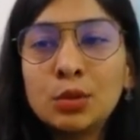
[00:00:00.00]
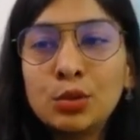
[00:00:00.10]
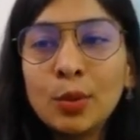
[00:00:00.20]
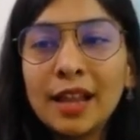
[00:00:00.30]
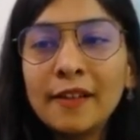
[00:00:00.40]

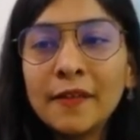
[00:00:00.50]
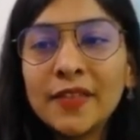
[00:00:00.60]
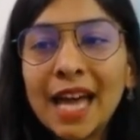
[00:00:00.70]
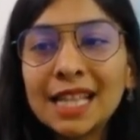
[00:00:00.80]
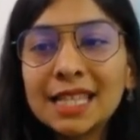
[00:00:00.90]
12,
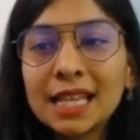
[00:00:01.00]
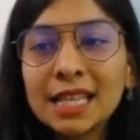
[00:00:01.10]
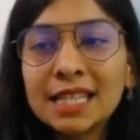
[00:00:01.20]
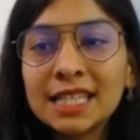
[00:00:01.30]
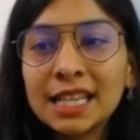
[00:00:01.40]
that's
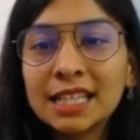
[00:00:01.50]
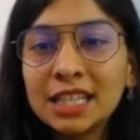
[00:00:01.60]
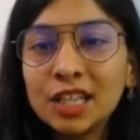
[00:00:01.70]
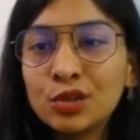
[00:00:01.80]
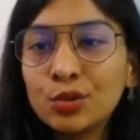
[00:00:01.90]

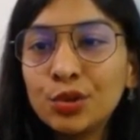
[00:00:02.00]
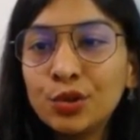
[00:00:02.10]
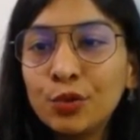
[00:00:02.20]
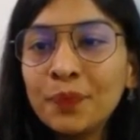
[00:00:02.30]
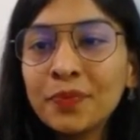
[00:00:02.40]
62
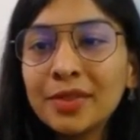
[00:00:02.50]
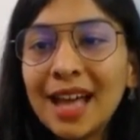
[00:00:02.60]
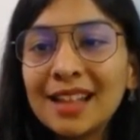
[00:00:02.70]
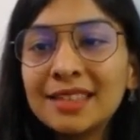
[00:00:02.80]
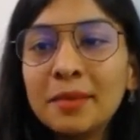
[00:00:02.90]
U.
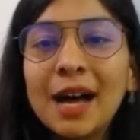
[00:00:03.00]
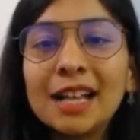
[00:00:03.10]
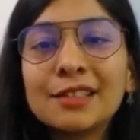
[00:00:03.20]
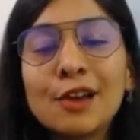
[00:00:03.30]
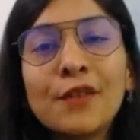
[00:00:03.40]
That's the
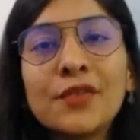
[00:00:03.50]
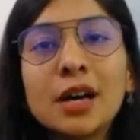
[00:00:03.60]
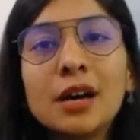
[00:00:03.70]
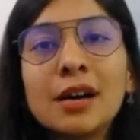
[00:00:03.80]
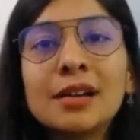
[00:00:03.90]
mass of
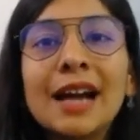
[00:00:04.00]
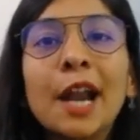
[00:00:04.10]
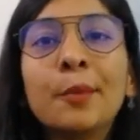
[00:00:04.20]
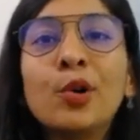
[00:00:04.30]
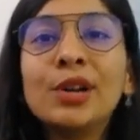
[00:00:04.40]
a
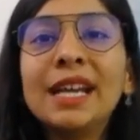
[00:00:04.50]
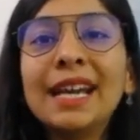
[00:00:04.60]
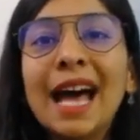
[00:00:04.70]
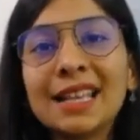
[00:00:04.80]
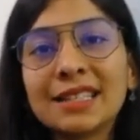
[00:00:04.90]
carbonic
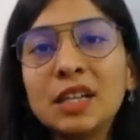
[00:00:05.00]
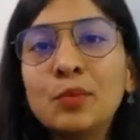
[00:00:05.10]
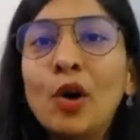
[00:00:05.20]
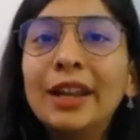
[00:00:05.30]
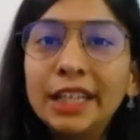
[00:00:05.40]
acid
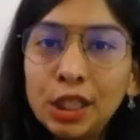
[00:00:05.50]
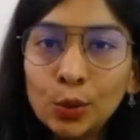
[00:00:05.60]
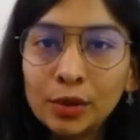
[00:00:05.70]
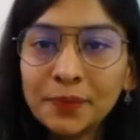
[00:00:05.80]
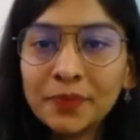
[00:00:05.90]

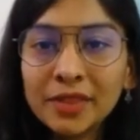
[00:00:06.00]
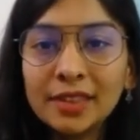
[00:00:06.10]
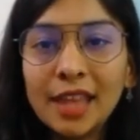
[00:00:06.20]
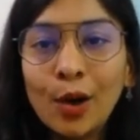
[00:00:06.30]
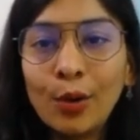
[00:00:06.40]
molecule.
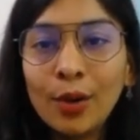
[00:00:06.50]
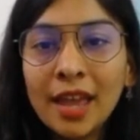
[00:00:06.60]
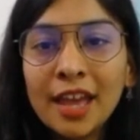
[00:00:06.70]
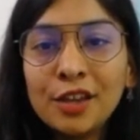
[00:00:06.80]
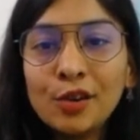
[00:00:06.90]
Now,
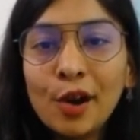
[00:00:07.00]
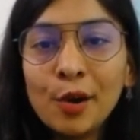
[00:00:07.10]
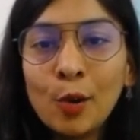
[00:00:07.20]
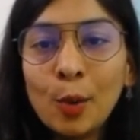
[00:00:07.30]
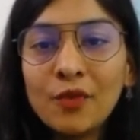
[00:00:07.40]
your
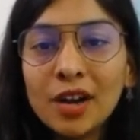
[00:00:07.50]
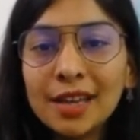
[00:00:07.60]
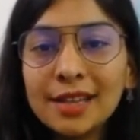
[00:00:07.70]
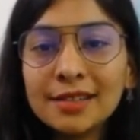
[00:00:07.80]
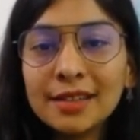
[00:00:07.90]
homework
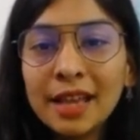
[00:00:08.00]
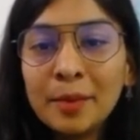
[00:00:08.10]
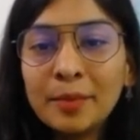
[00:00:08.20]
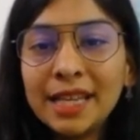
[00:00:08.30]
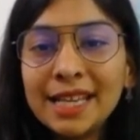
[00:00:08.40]
is
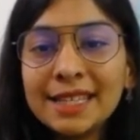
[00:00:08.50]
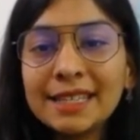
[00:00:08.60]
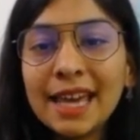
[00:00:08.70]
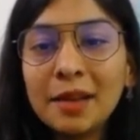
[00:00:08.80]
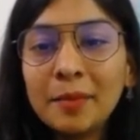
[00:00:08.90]
please
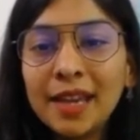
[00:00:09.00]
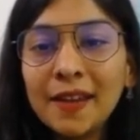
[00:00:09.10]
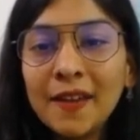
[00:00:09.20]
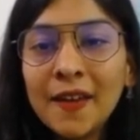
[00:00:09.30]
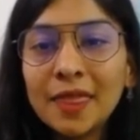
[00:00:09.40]
tell
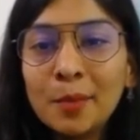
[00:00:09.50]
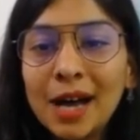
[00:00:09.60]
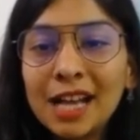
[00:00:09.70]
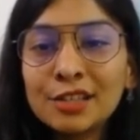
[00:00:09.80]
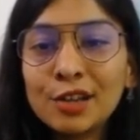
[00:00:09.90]
me the
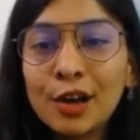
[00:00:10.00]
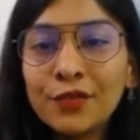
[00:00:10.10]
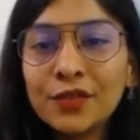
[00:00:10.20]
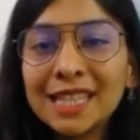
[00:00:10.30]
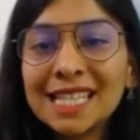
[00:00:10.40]
mass
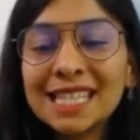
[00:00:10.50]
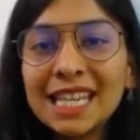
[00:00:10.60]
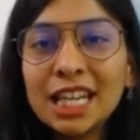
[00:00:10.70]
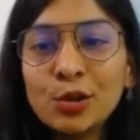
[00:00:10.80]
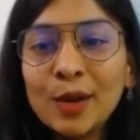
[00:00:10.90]
of the
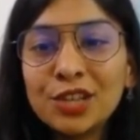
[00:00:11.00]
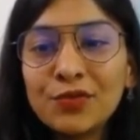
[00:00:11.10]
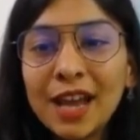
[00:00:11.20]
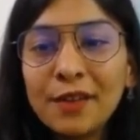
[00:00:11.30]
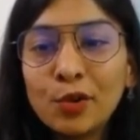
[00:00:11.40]

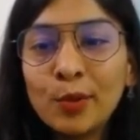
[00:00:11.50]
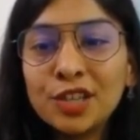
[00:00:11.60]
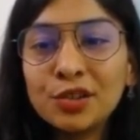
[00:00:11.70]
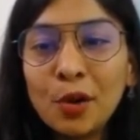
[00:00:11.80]
C2H5OH. You